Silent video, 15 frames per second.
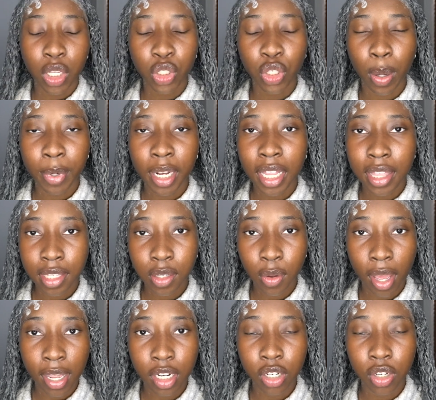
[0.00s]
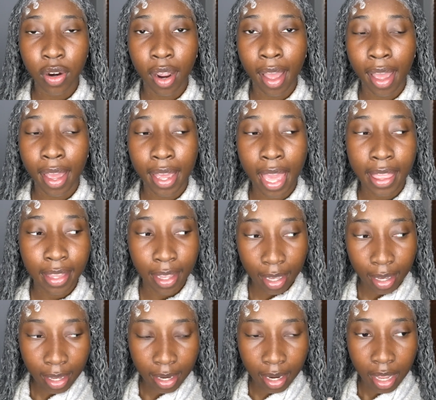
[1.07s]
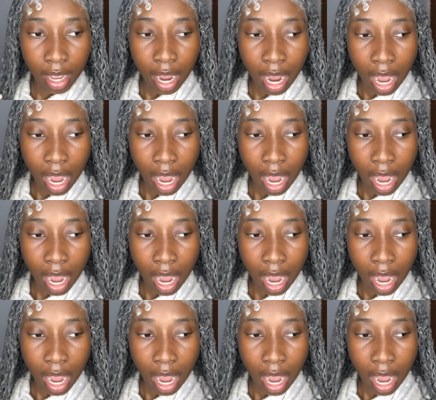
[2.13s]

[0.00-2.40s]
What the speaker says: So I'm gonna let this go ahead and dry, and then